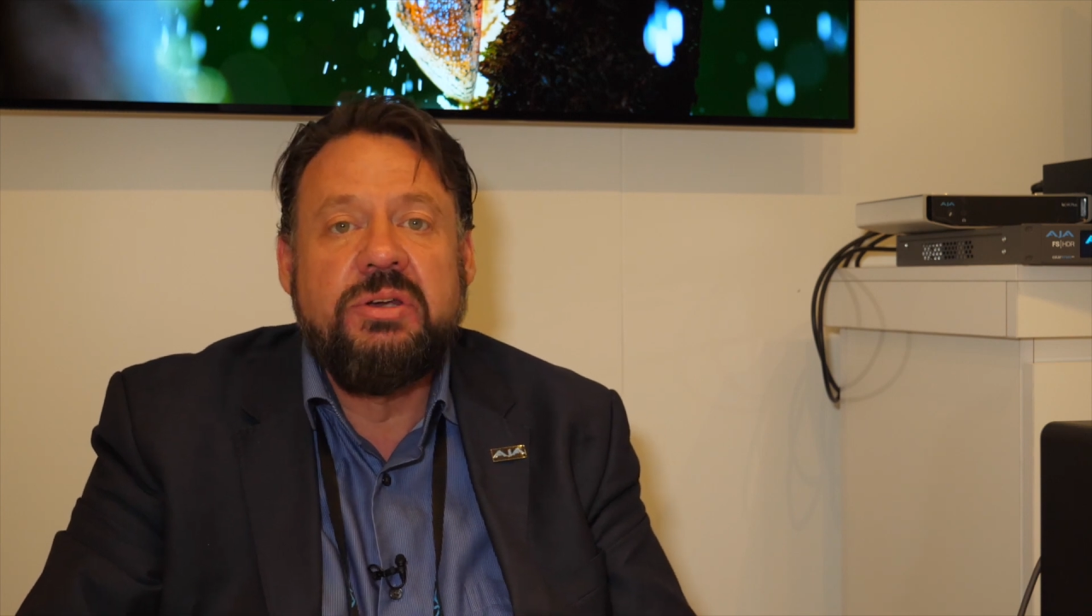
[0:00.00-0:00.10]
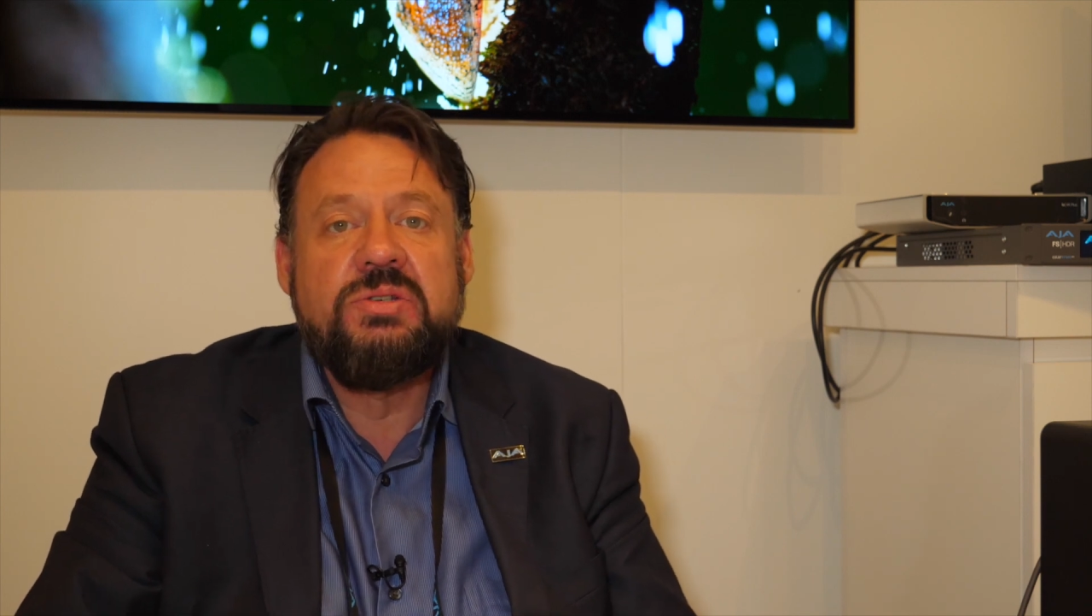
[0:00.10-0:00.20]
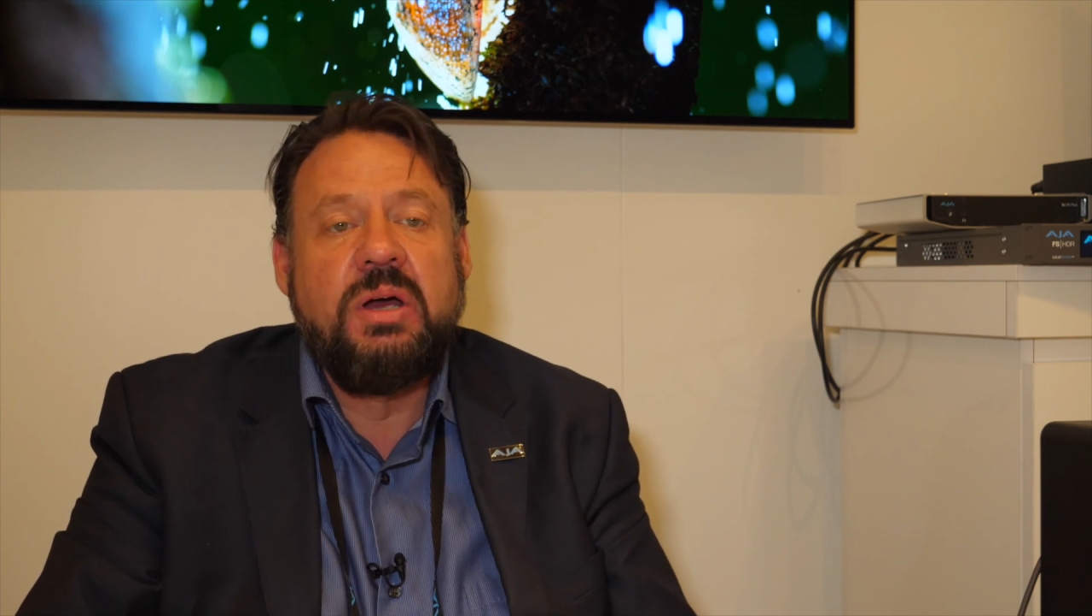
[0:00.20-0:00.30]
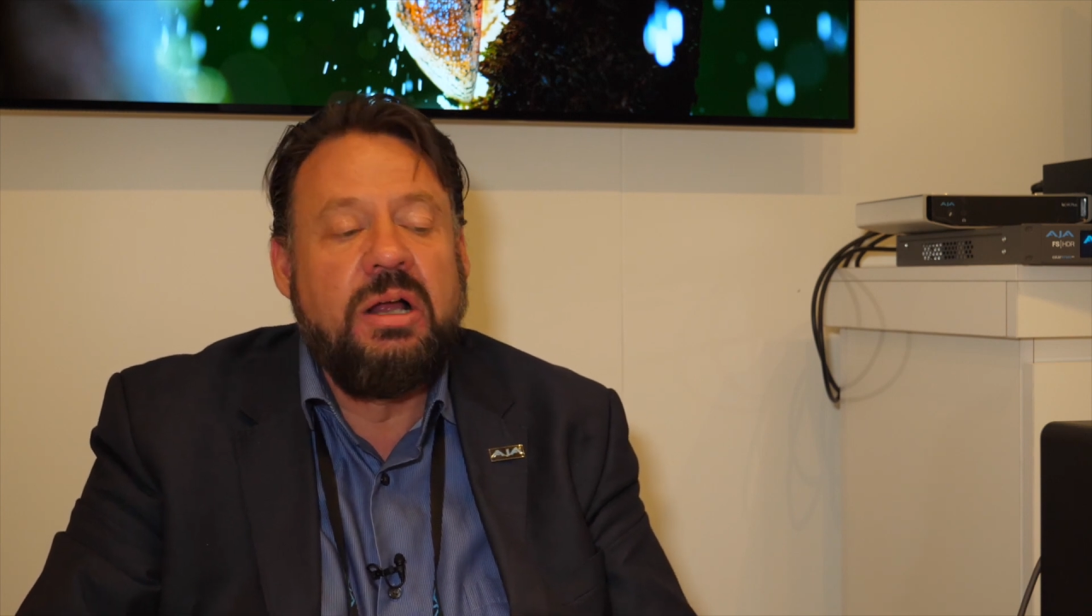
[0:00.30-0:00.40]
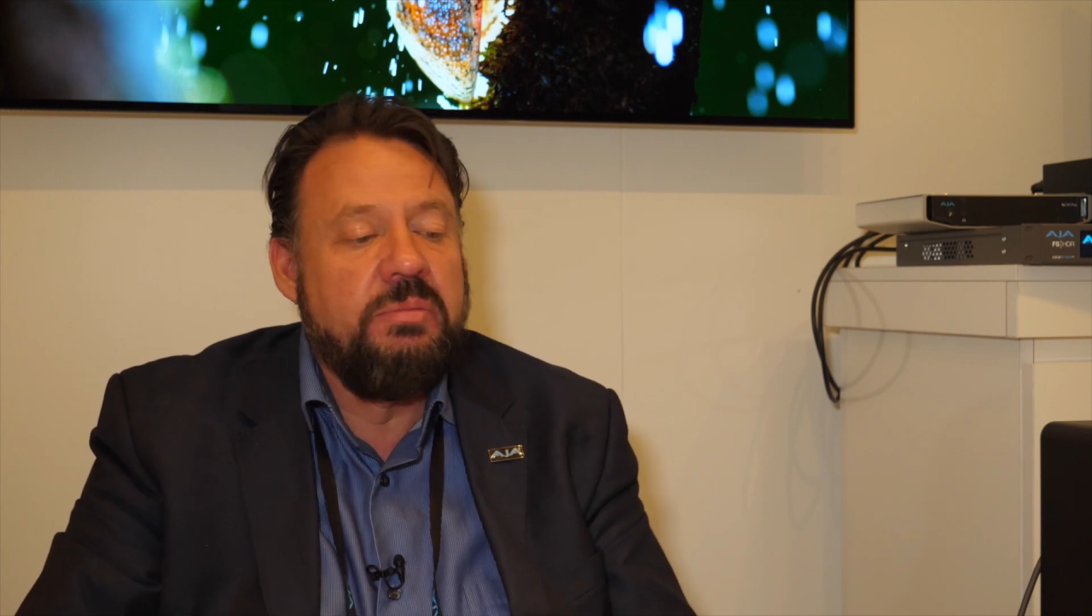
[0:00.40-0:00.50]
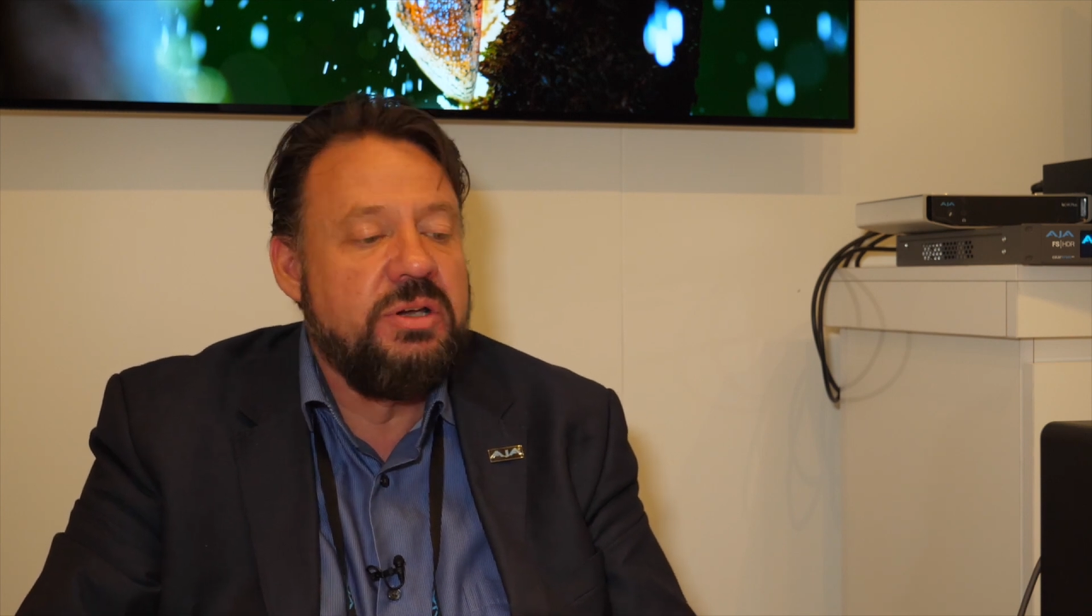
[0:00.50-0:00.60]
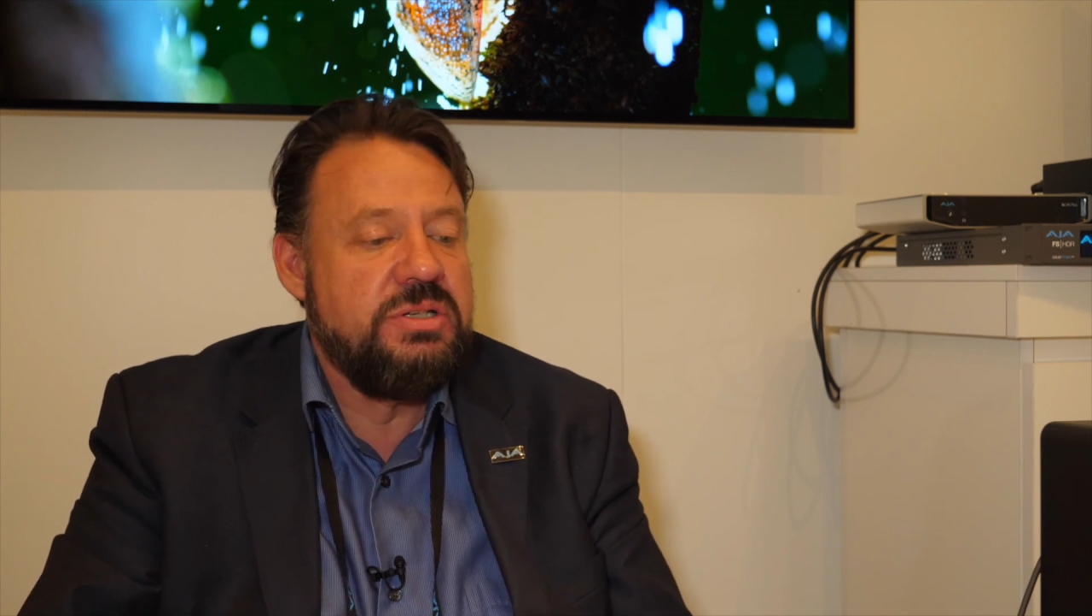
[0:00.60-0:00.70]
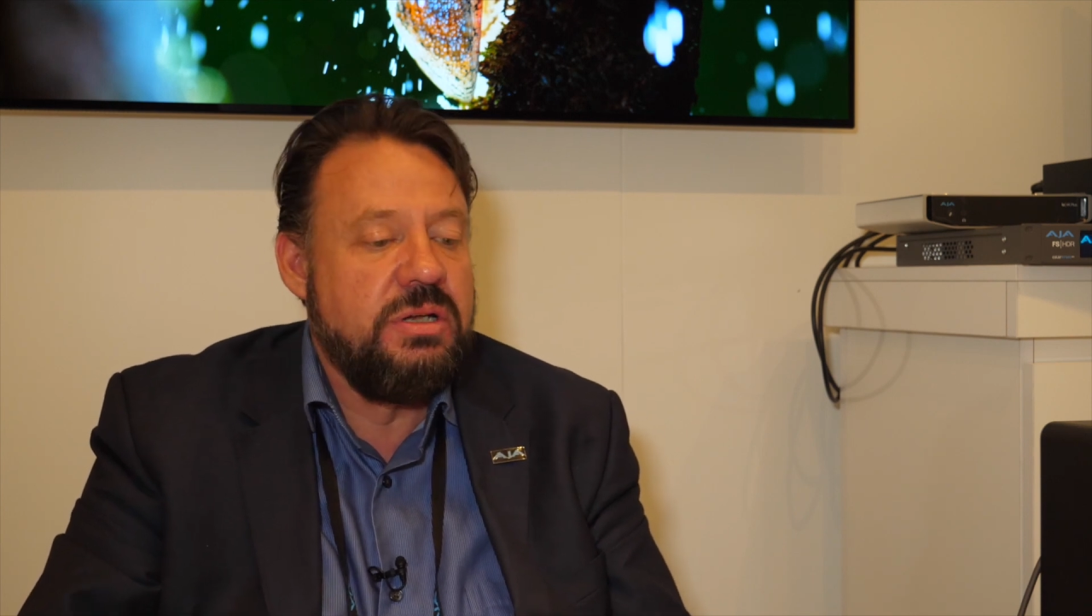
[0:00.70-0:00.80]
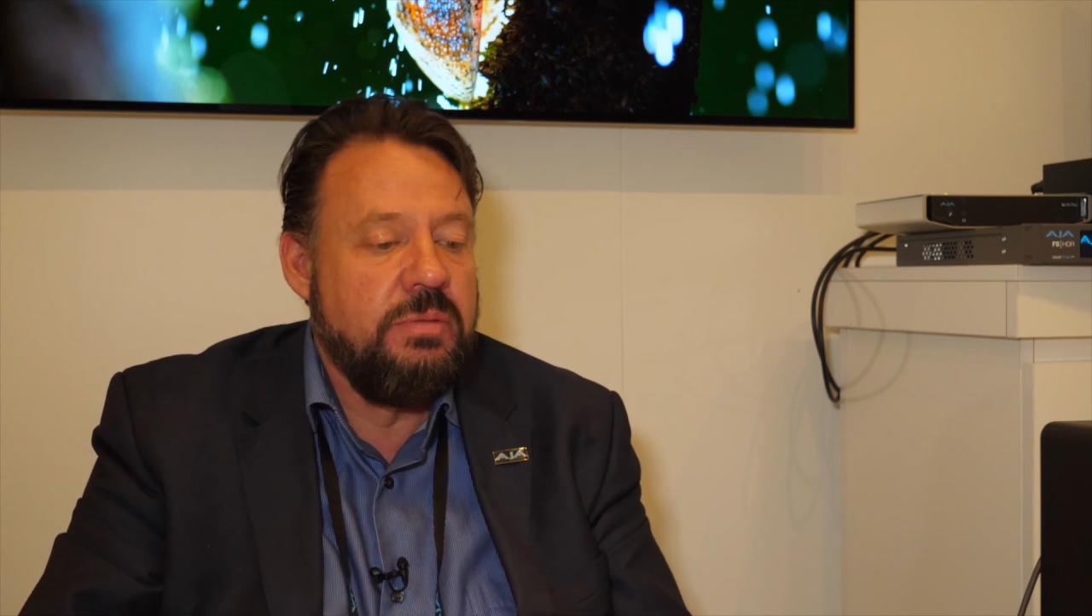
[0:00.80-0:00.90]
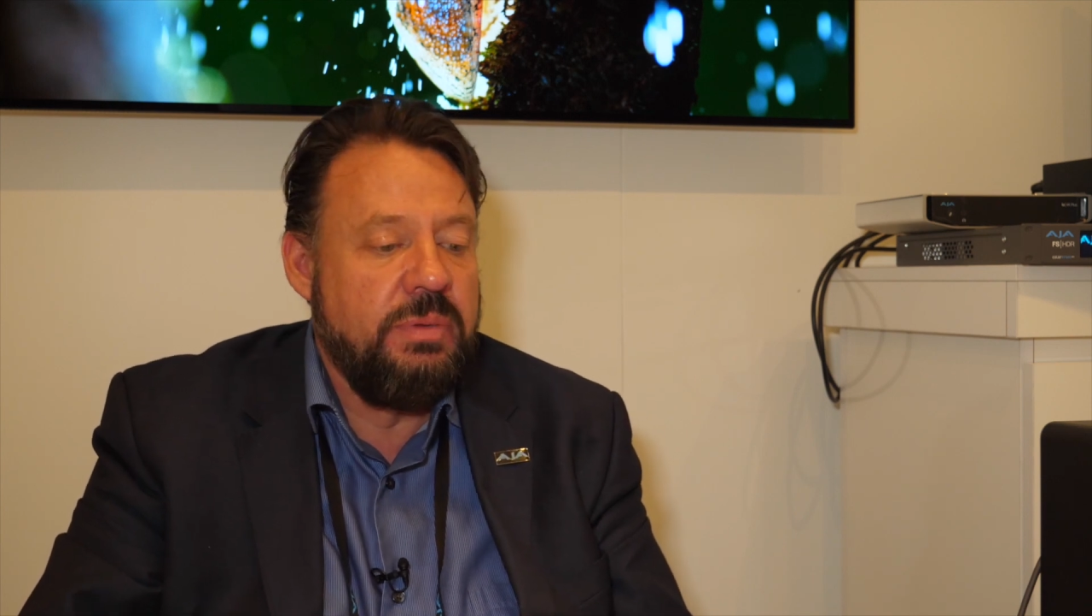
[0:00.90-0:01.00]
as well because
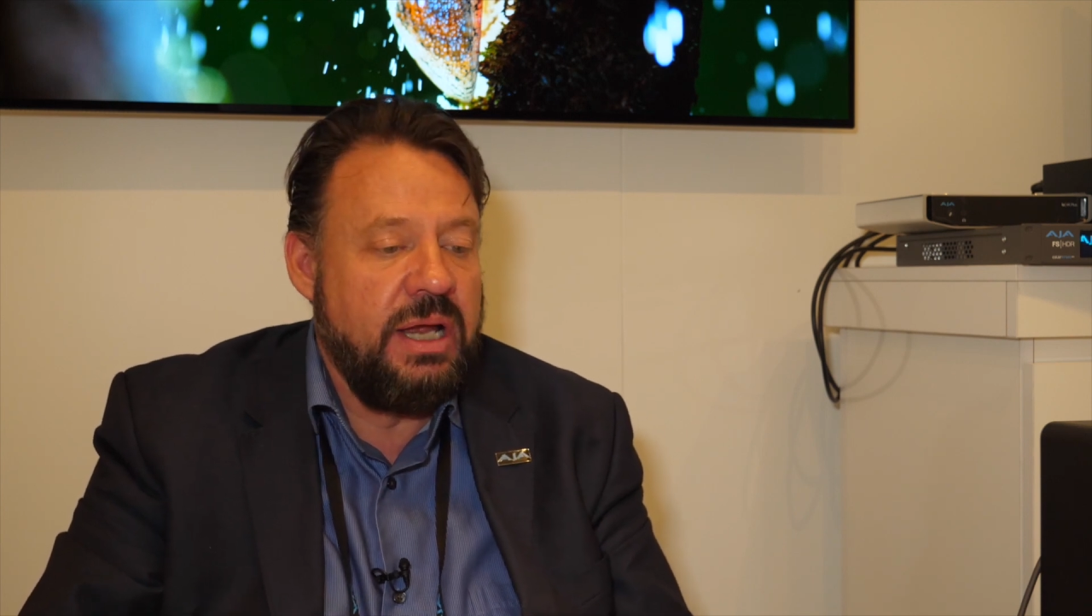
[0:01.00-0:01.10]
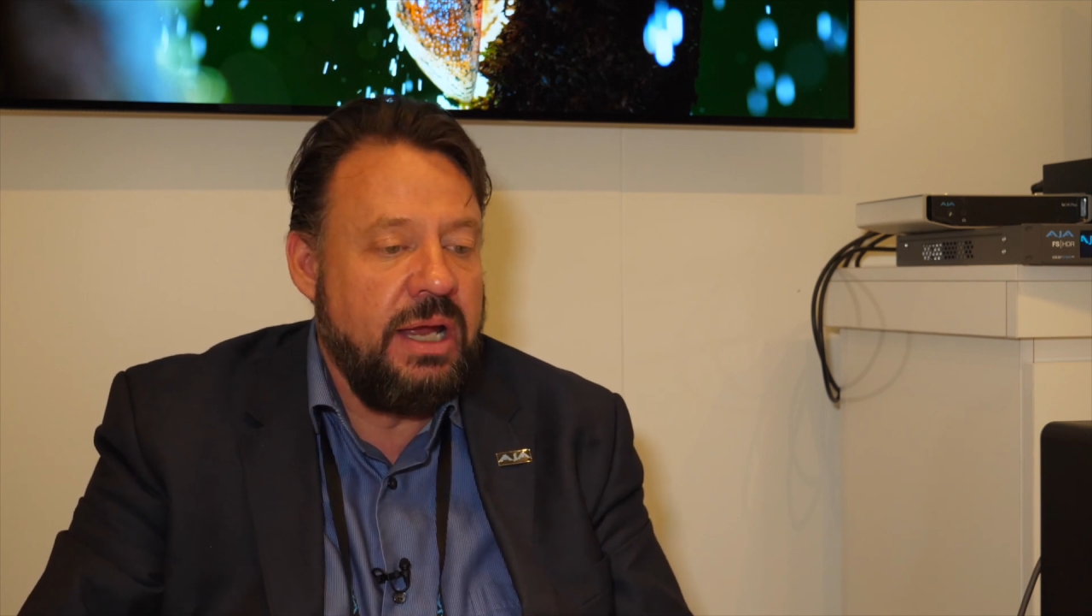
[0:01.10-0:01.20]
of the open